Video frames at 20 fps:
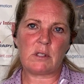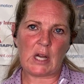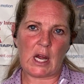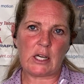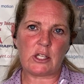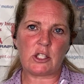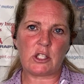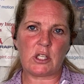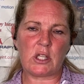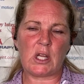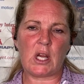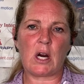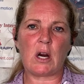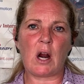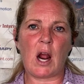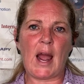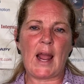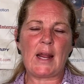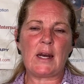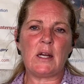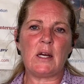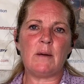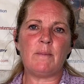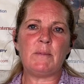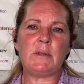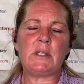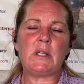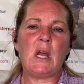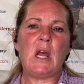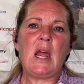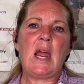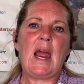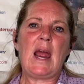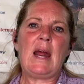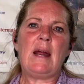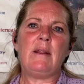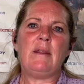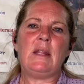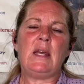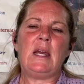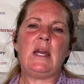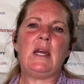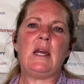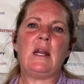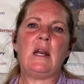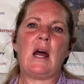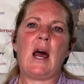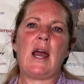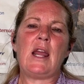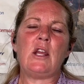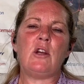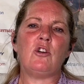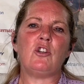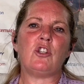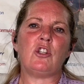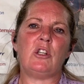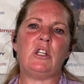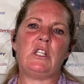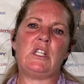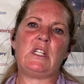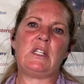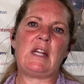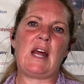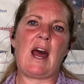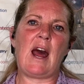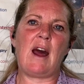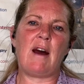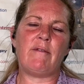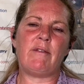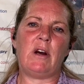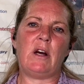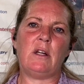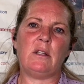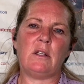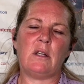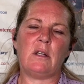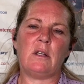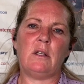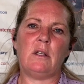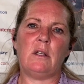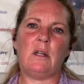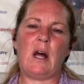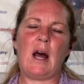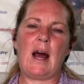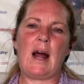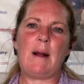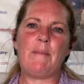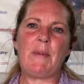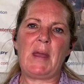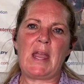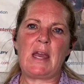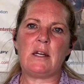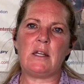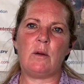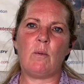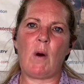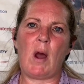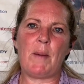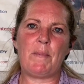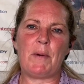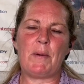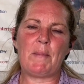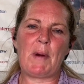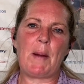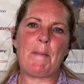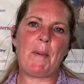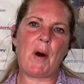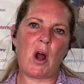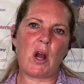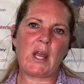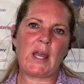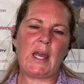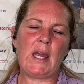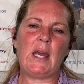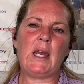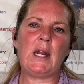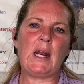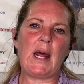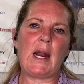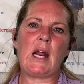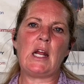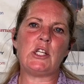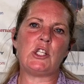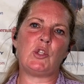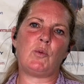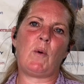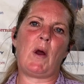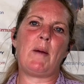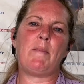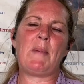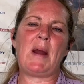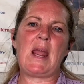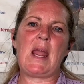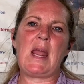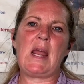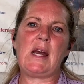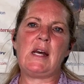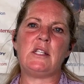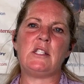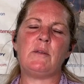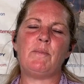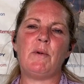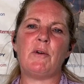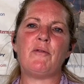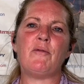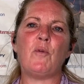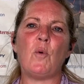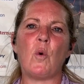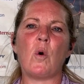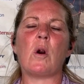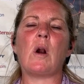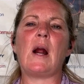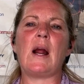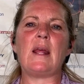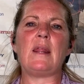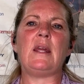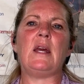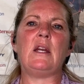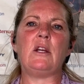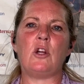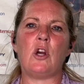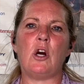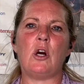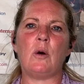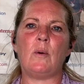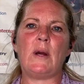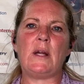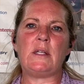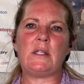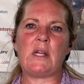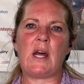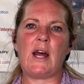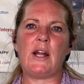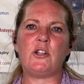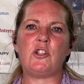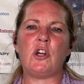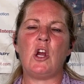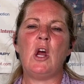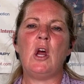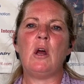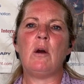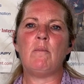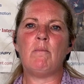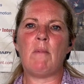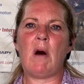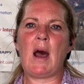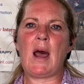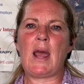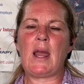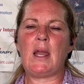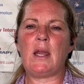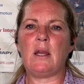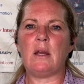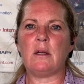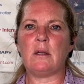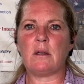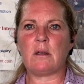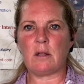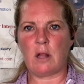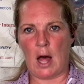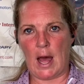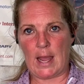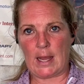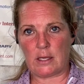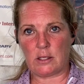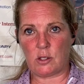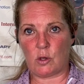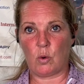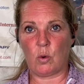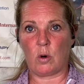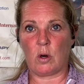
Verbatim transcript: touched their items. And then I usually just have a little um, handy wipe in my pocket and I just wipe my hands before I then go and touch my client's